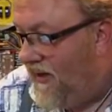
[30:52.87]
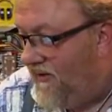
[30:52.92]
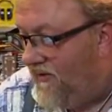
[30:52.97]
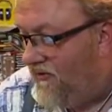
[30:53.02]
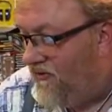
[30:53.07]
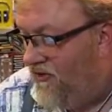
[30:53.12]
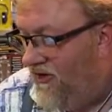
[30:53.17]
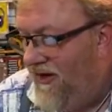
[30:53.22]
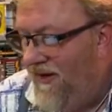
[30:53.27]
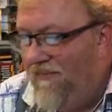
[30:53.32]

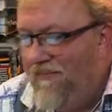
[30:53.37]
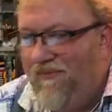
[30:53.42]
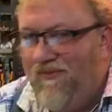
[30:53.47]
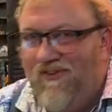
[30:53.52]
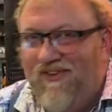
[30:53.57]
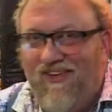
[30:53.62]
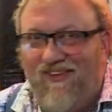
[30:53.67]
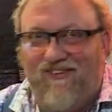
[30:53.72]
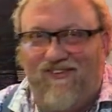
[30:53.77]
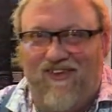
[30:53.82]
Jim
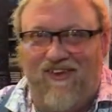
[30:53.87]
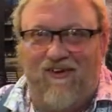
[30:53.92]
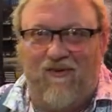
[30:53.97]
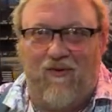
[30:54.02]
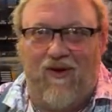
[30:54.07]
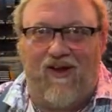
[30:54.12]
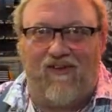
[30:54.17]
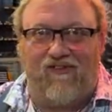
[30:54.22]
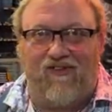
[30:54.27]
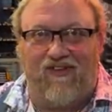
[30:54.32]
says
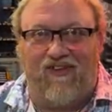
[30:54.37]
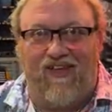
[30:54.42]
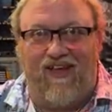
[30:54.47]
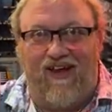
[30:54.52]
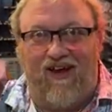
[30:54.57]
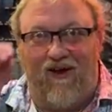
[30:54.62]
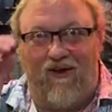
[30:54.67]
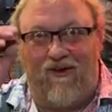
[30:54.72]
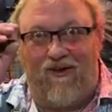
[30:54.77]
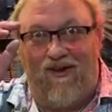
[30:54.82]
congrats on the
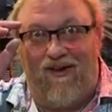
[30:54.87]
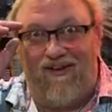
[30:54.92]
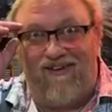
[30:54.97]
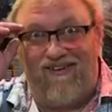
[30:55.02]
haircut.